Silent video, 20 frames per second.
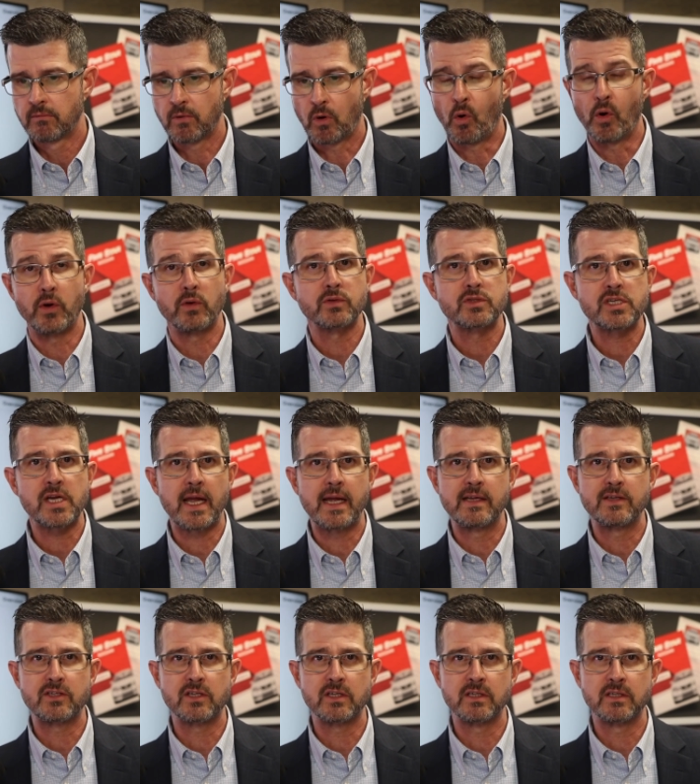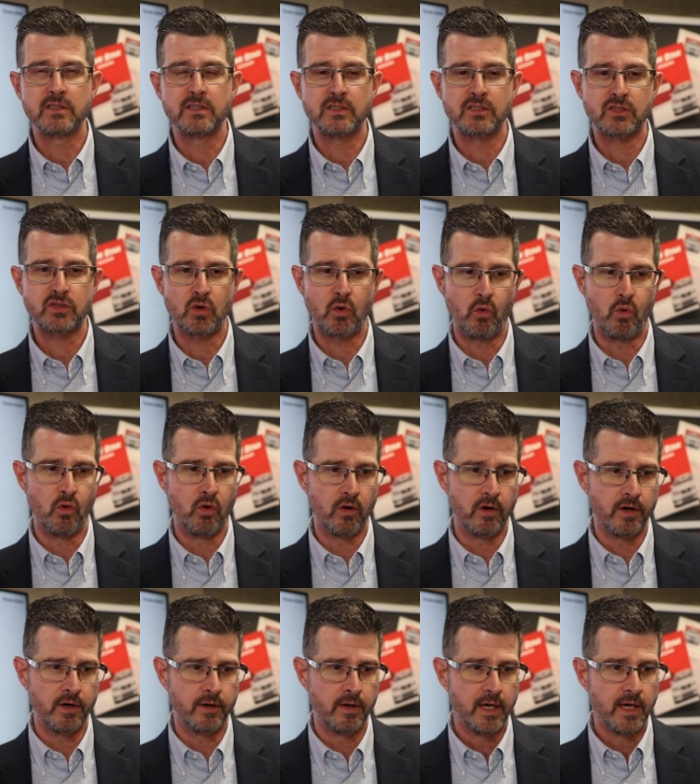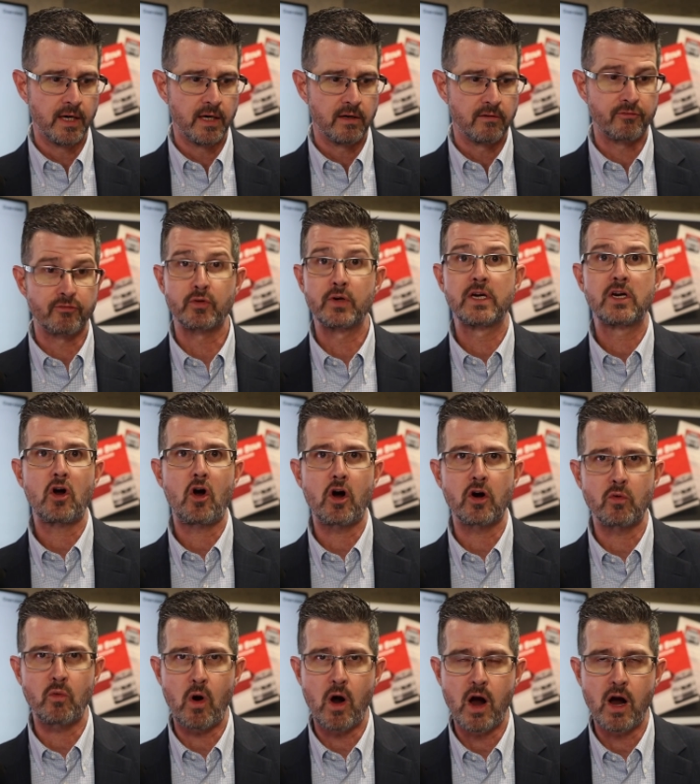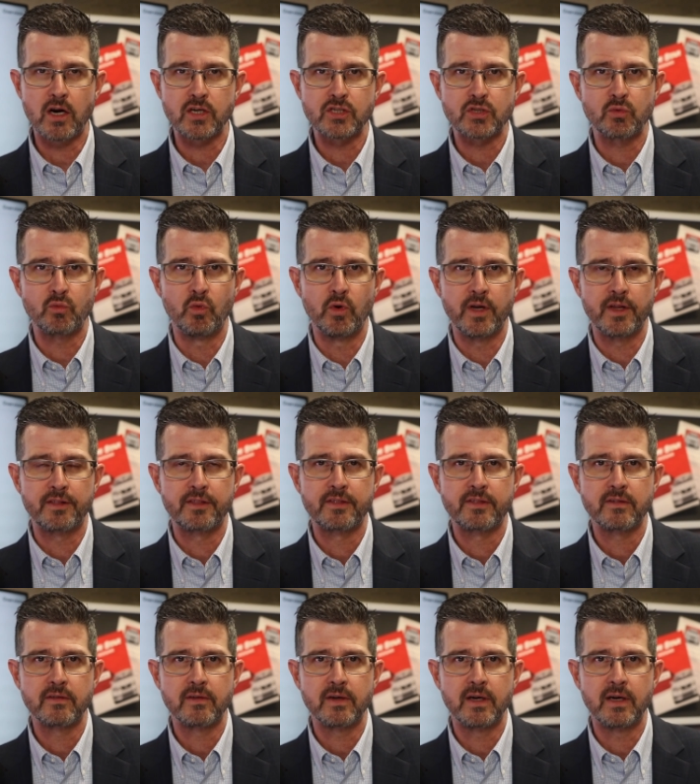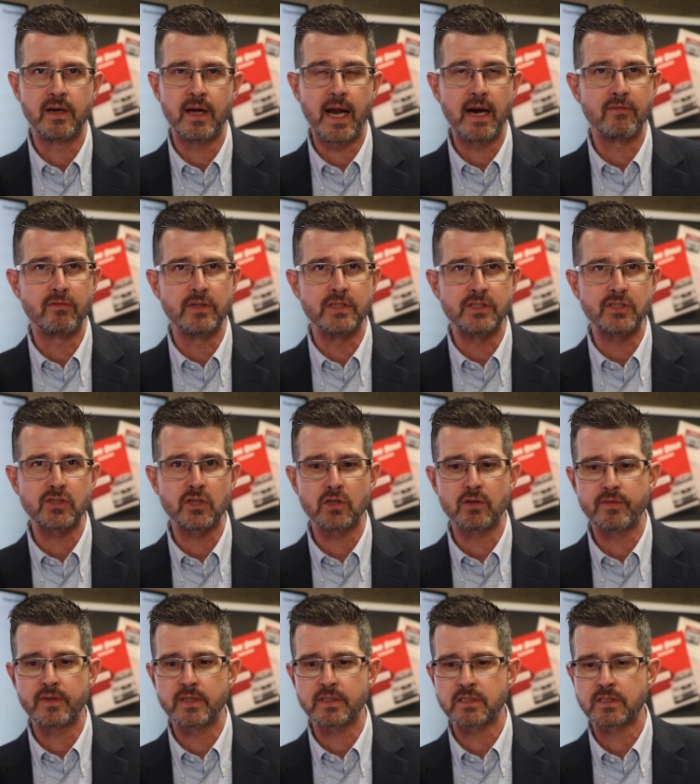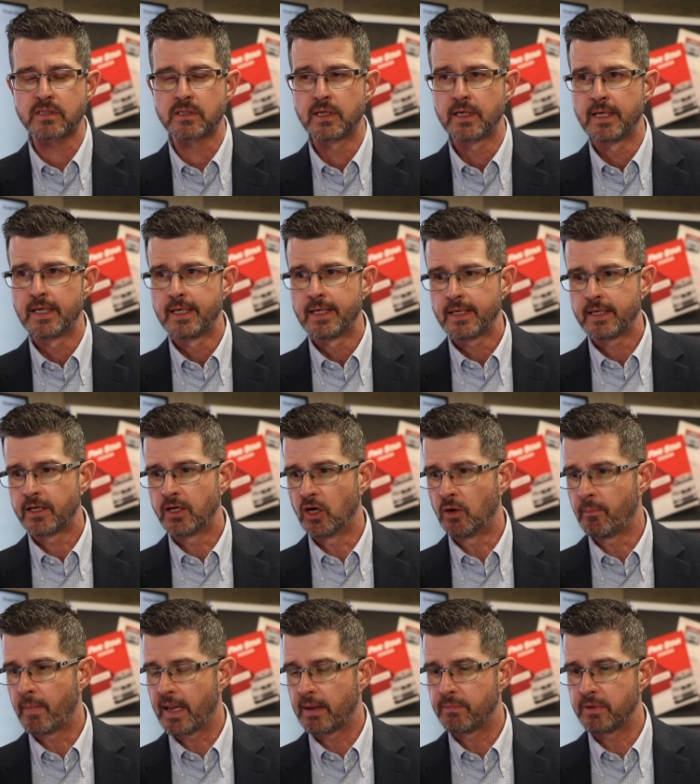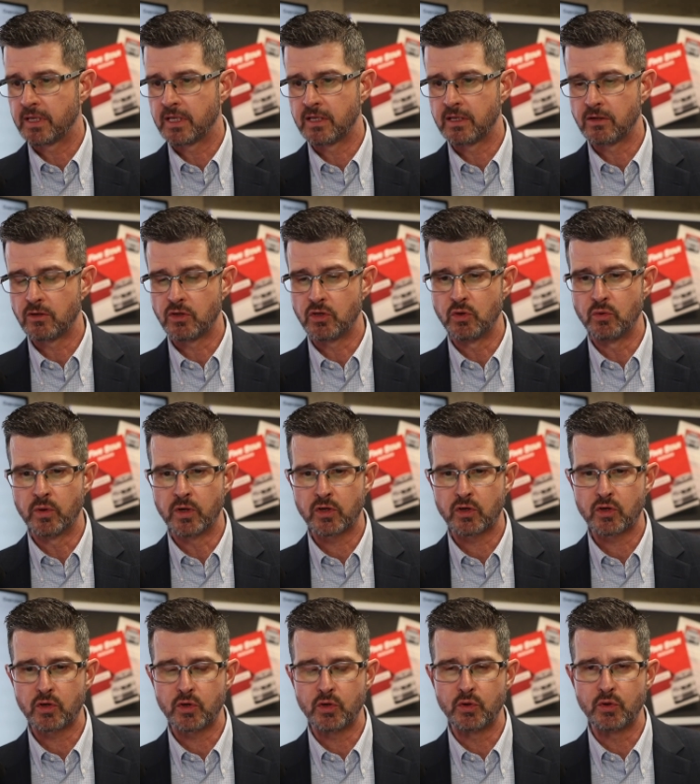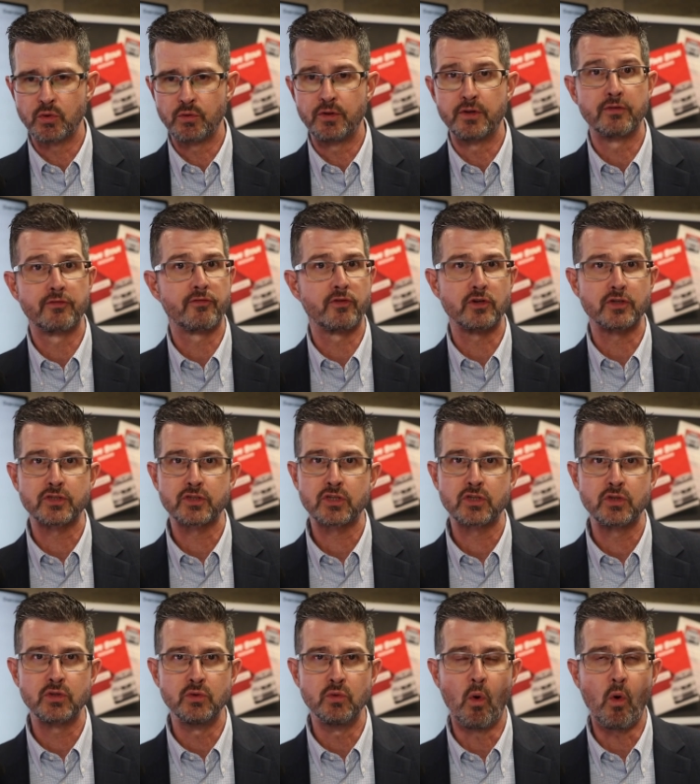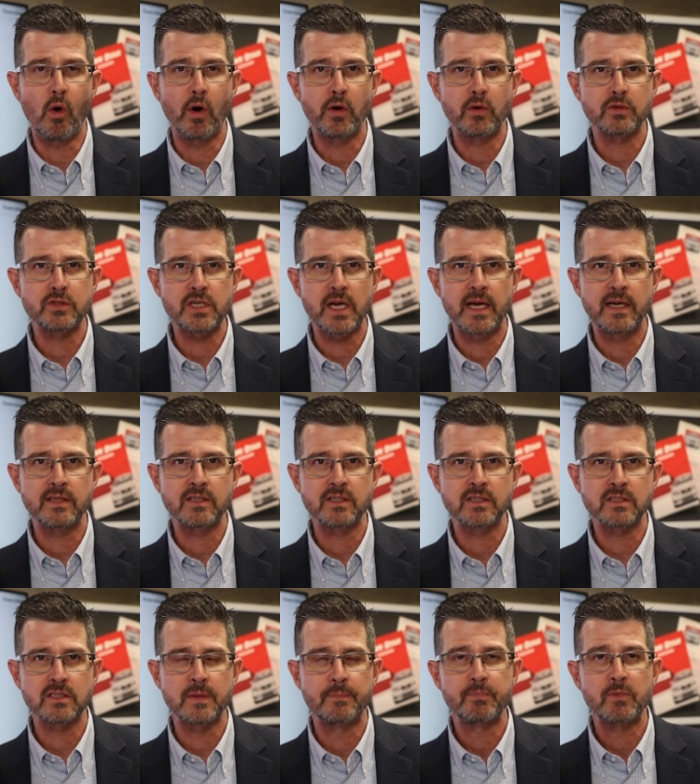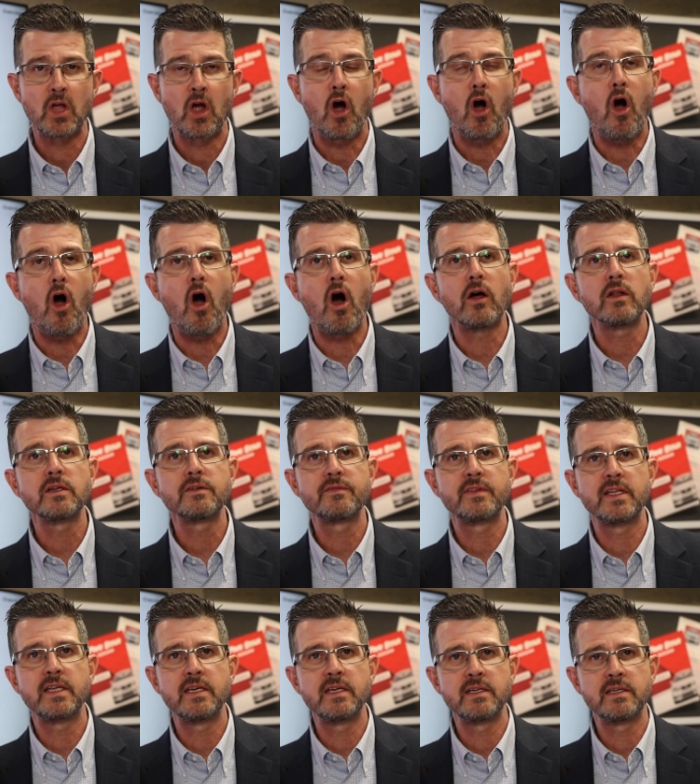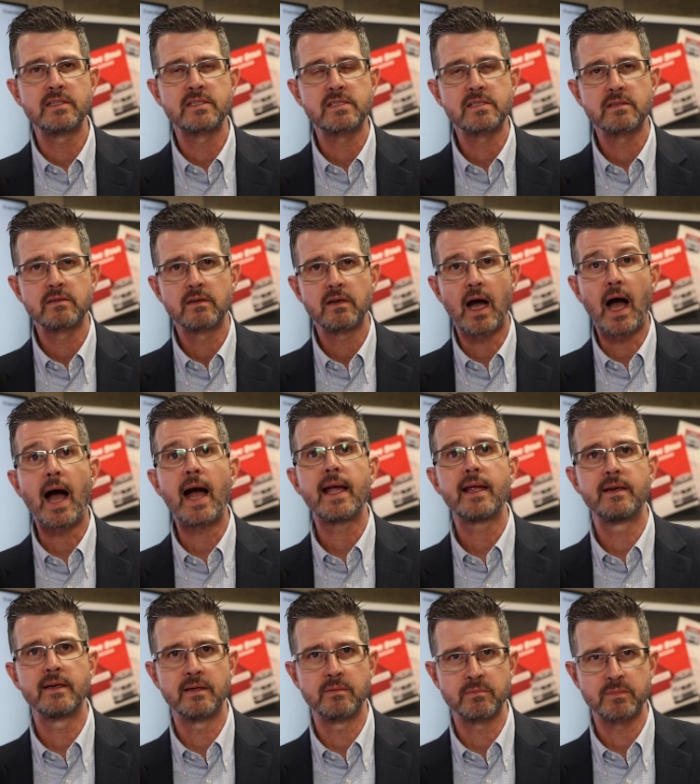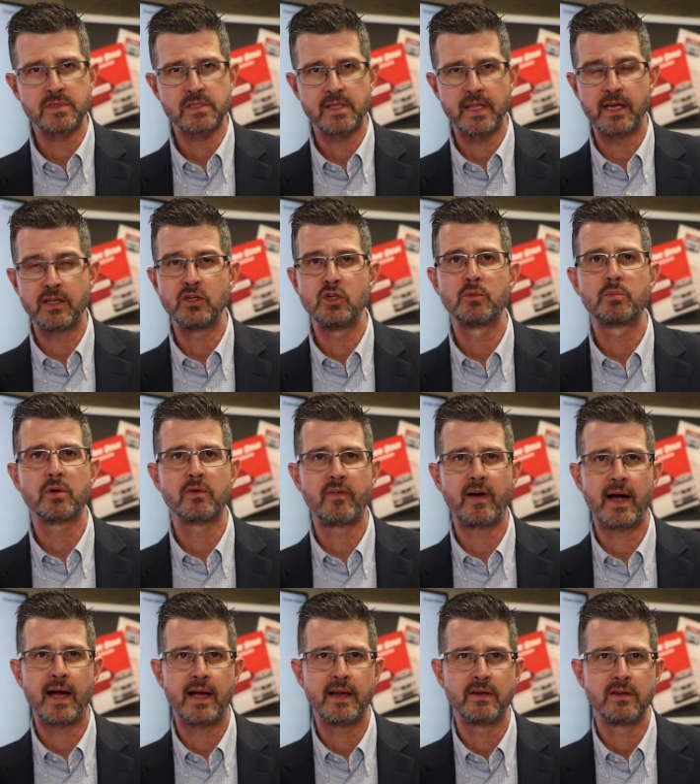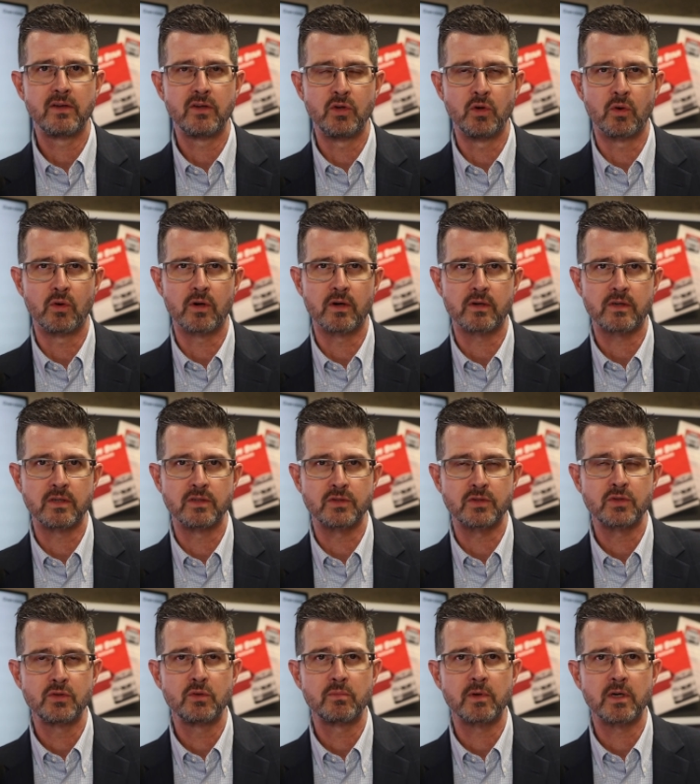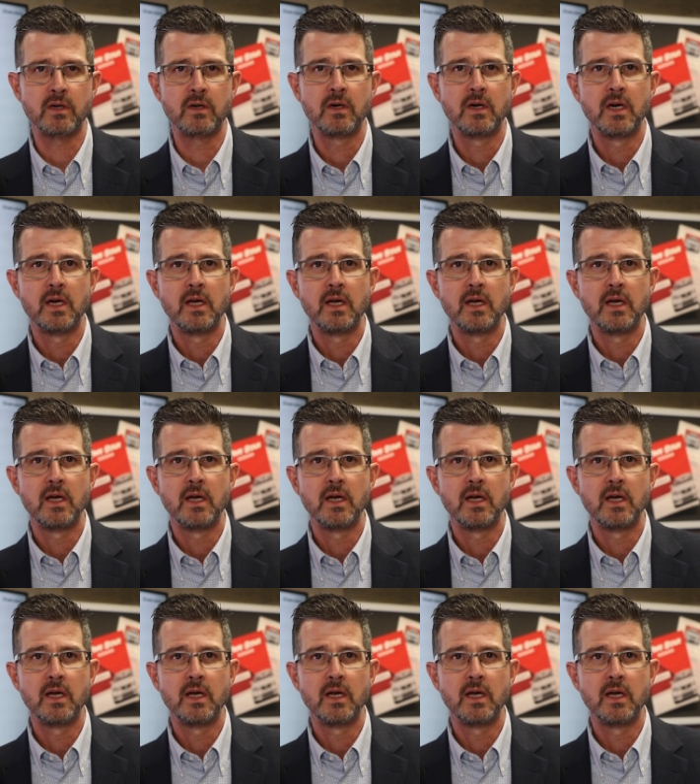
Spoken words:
oil changes or free car wash with every service. Maybe you include the first 2 oil changes. All of these items that you provide your consumer